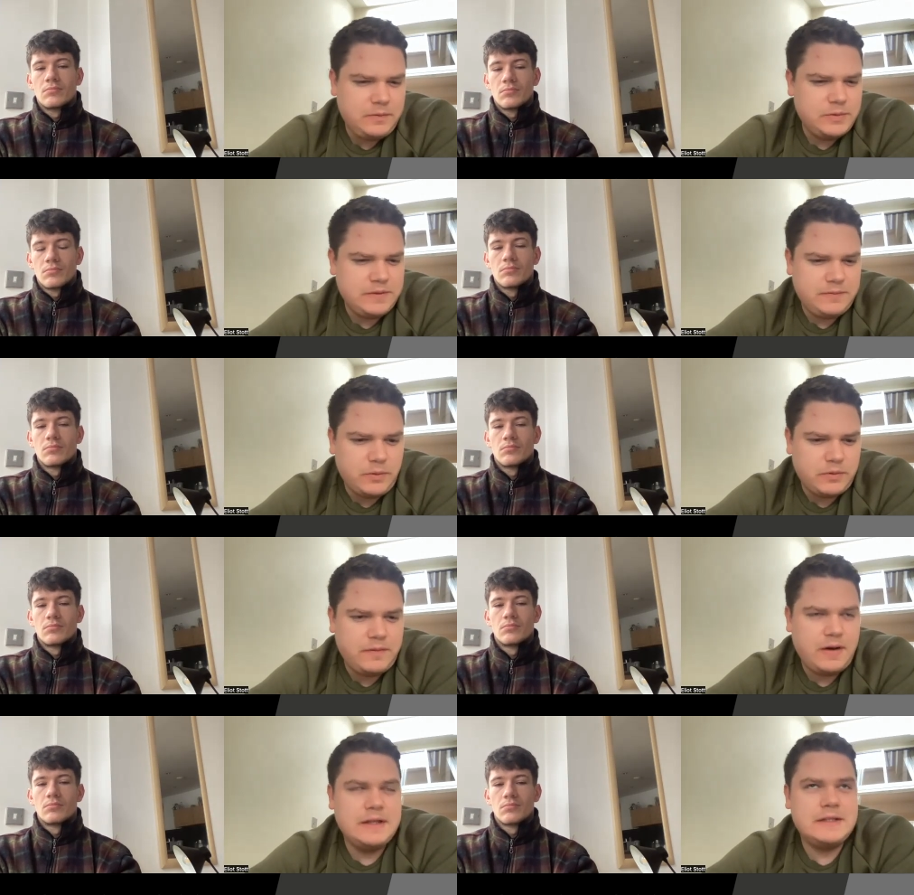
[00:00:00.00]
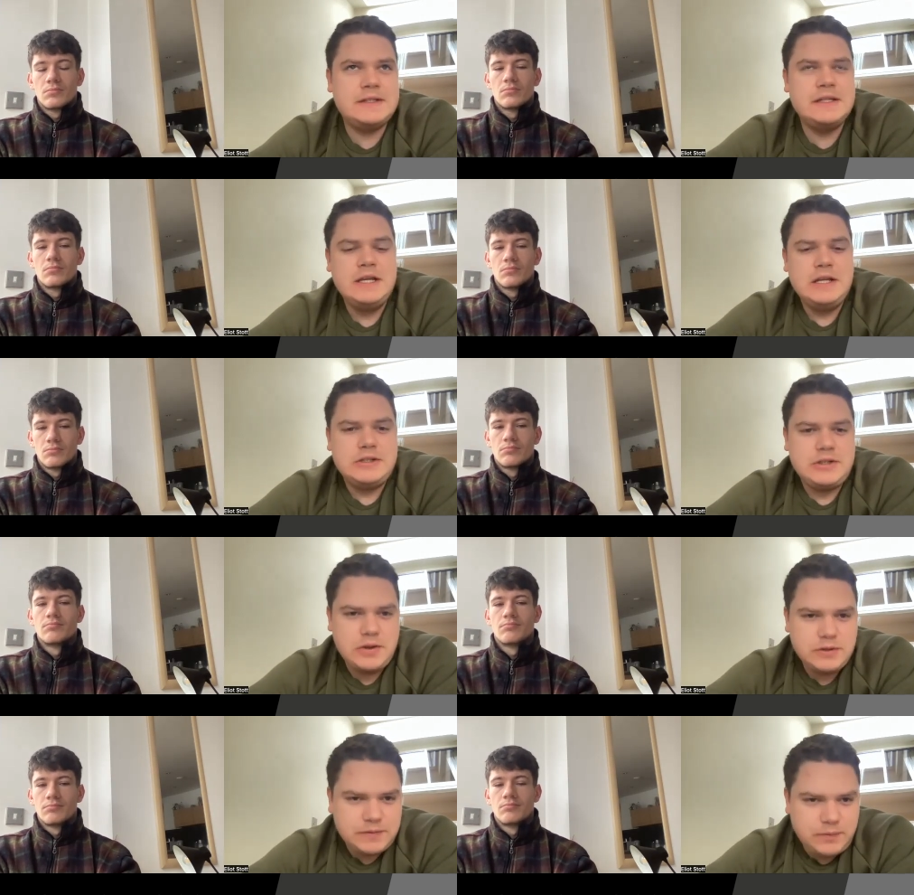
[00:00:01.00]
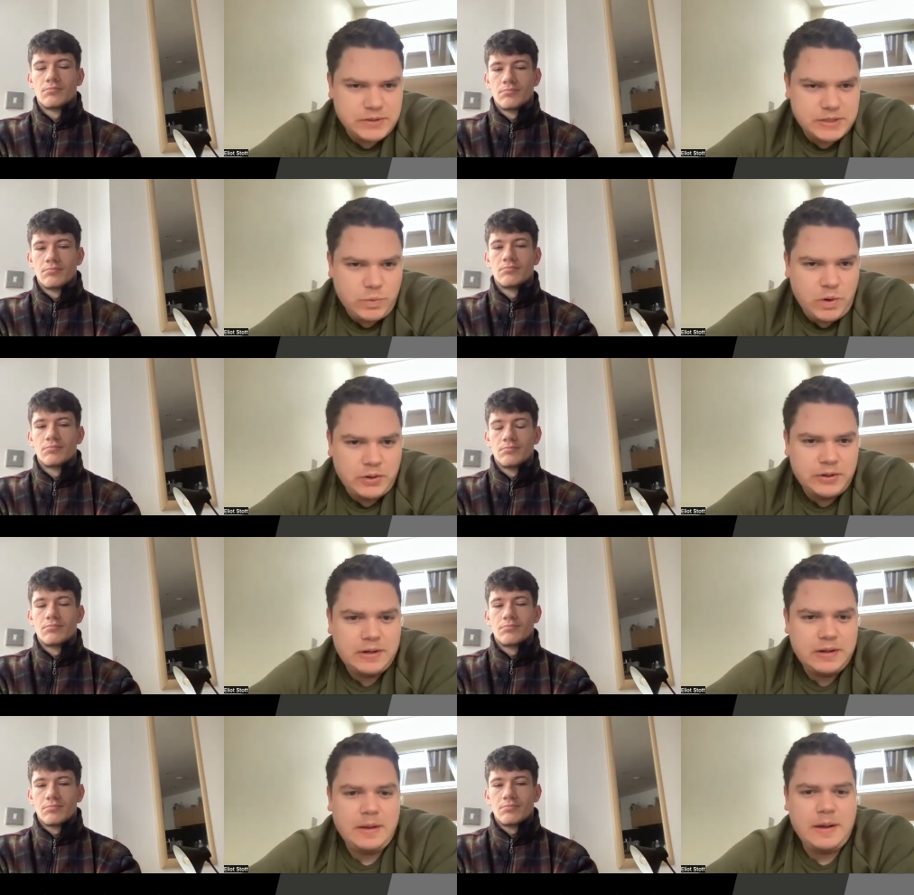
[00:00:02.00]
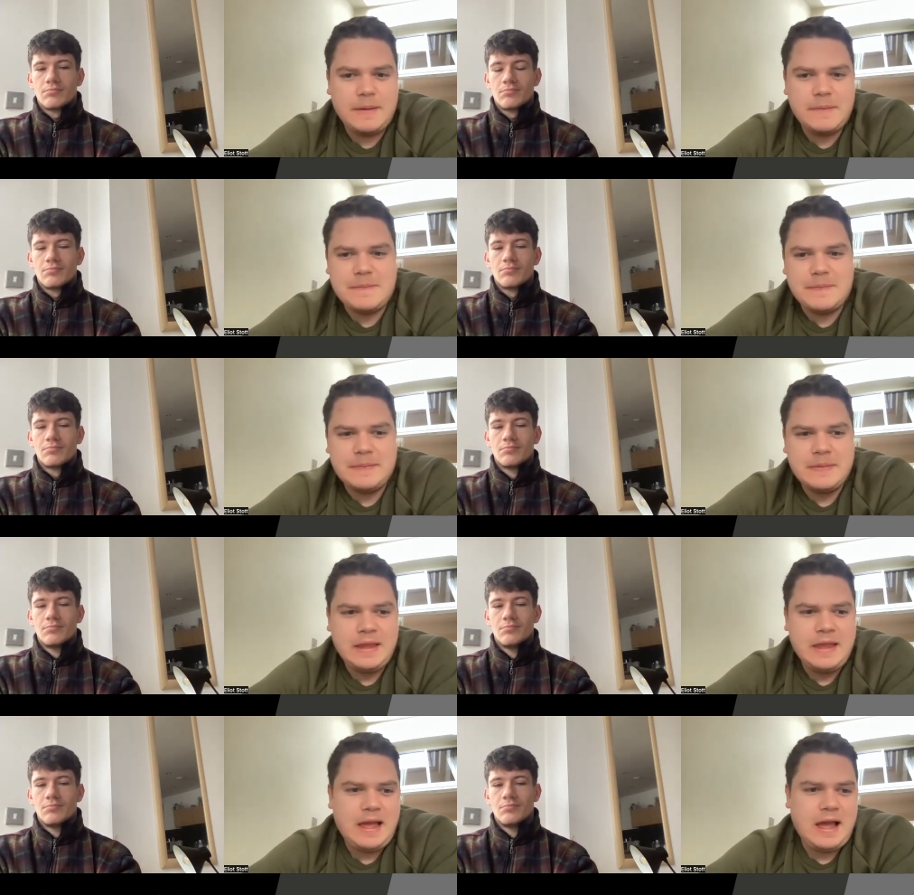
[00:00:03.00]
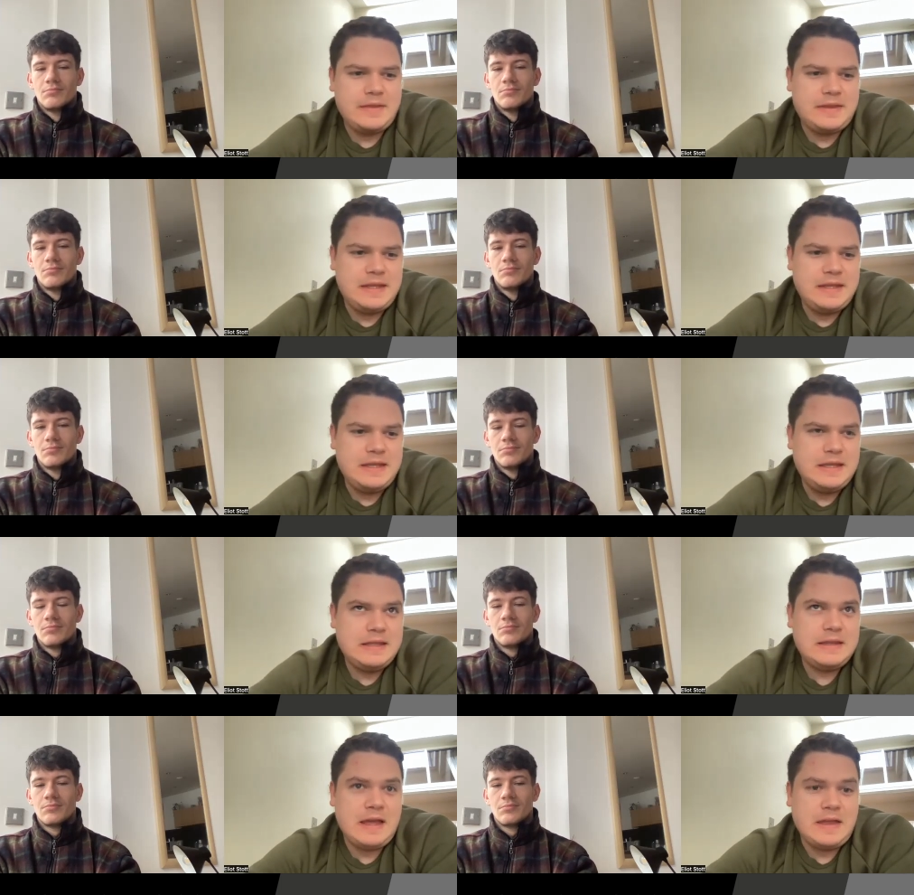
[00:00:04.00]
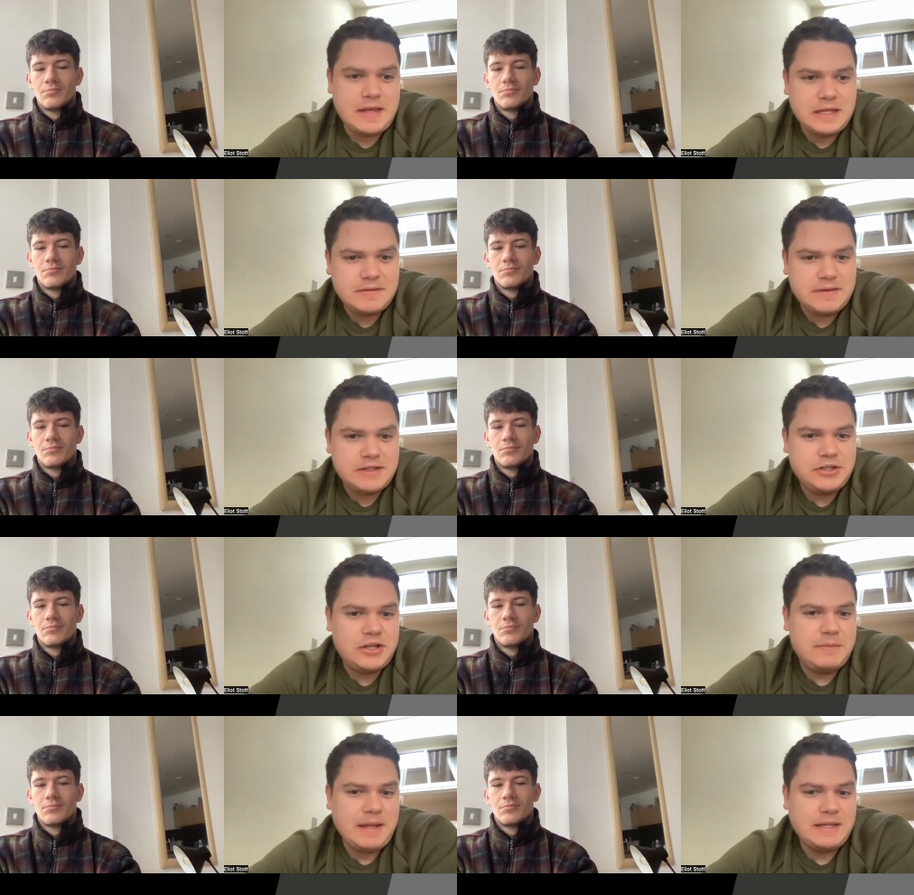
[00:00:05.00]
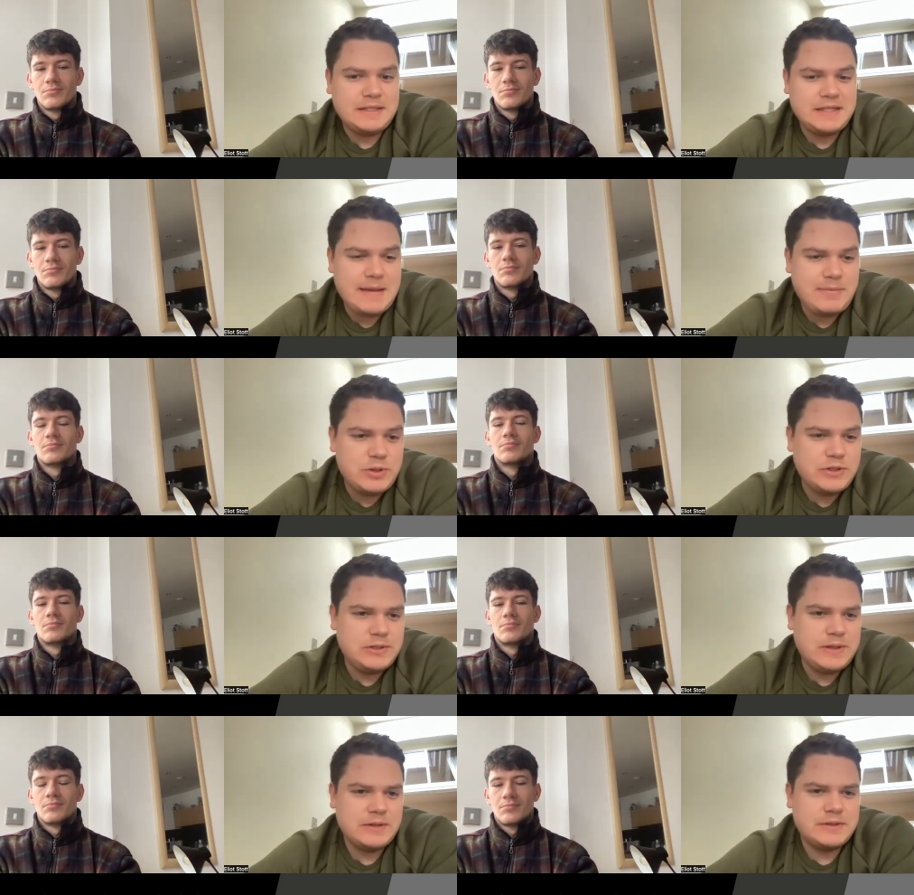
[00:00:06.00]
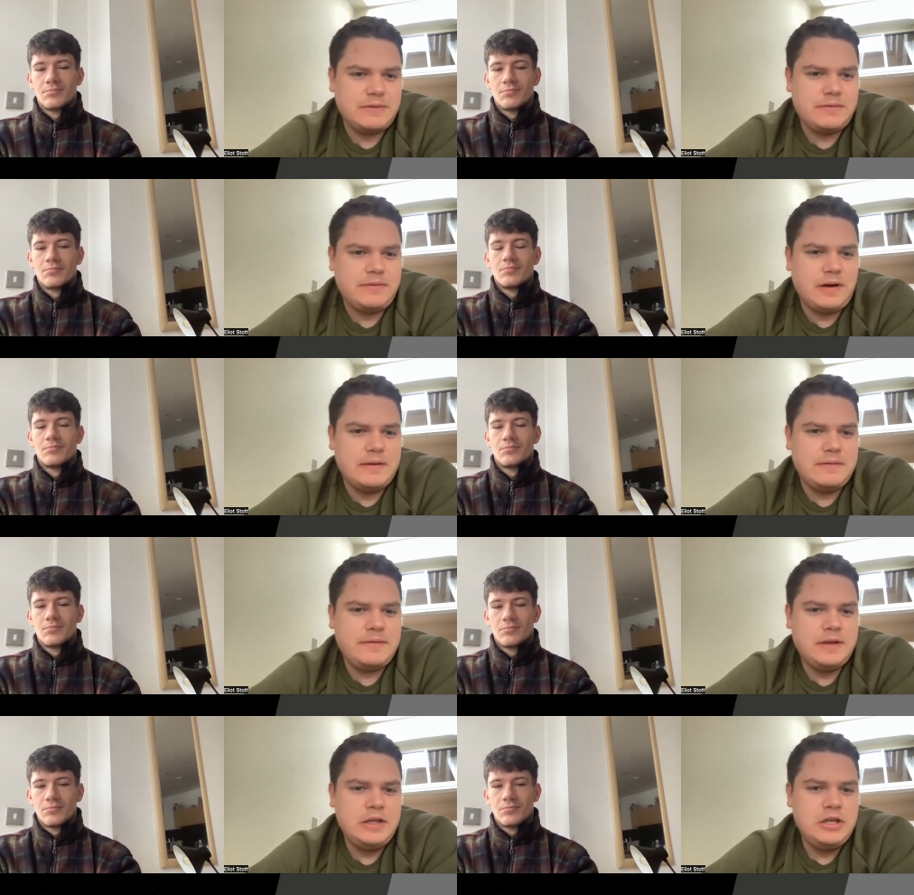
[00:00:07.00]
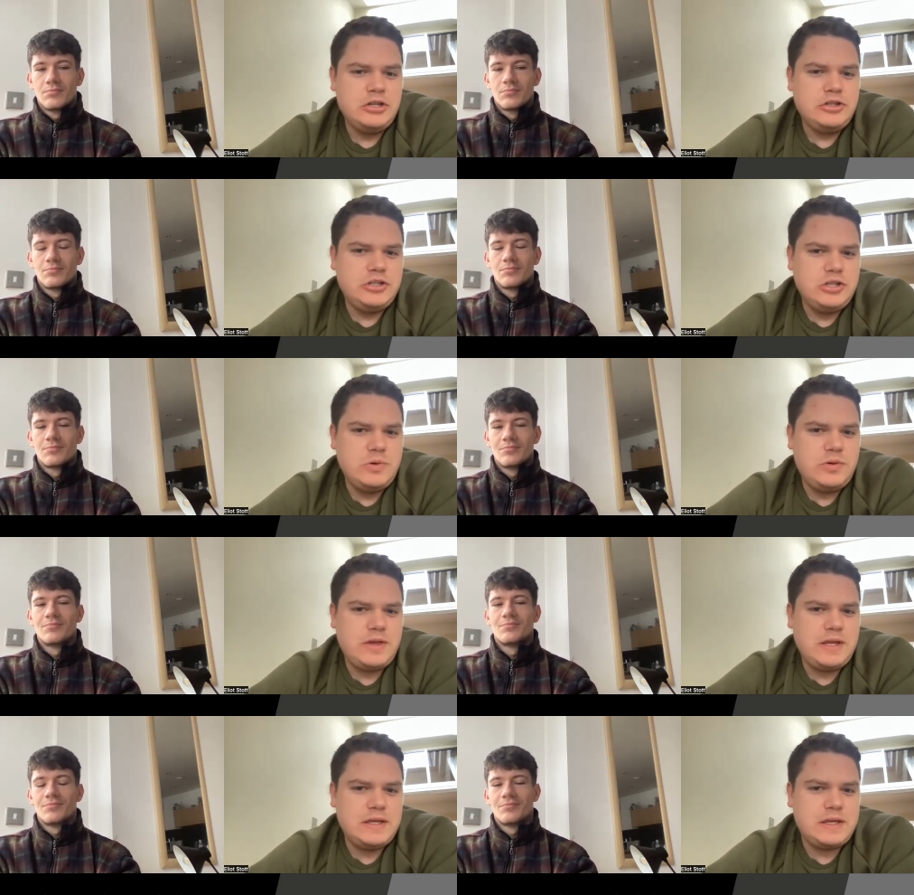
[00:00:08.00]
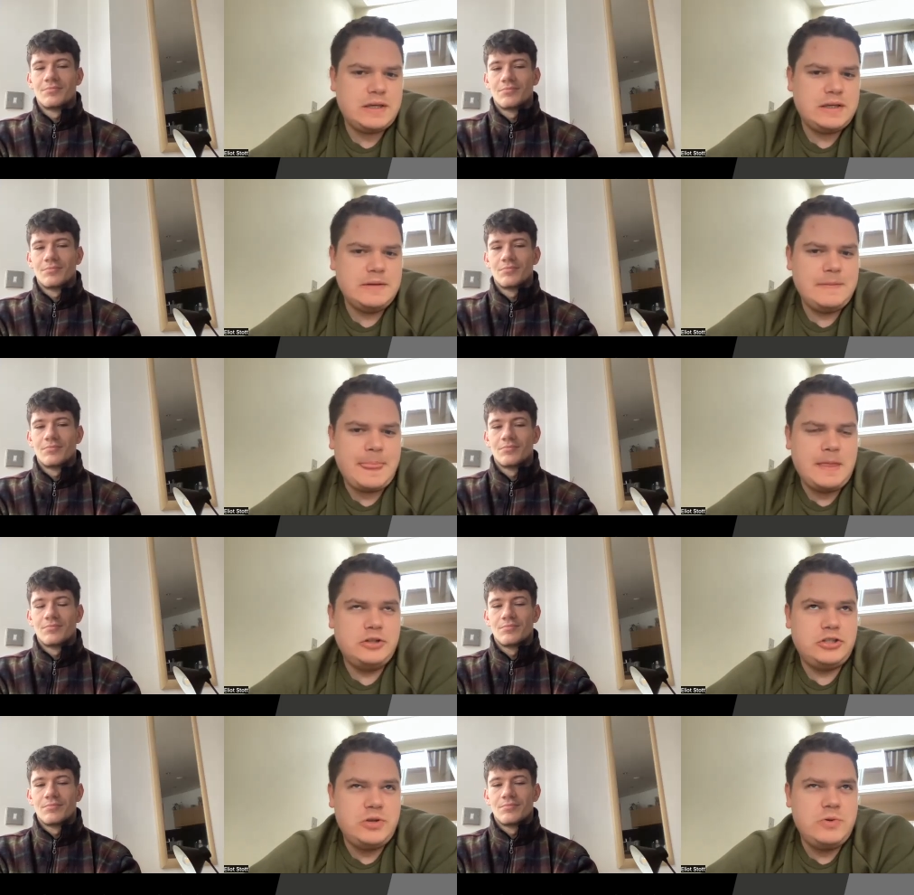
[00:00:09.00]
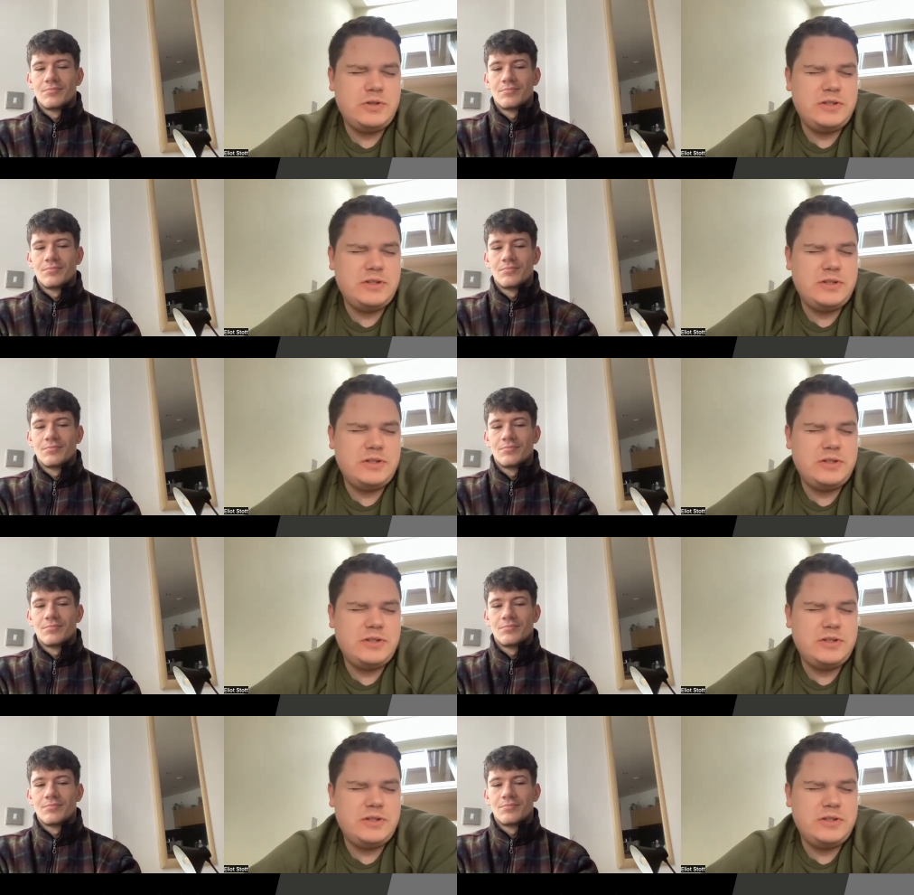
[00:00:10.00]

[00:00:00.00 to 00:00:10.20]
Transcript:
Speaker 1: 44th fight, turns 41 um, at the at the end of this year, made his debut in 2005. Do you think, do you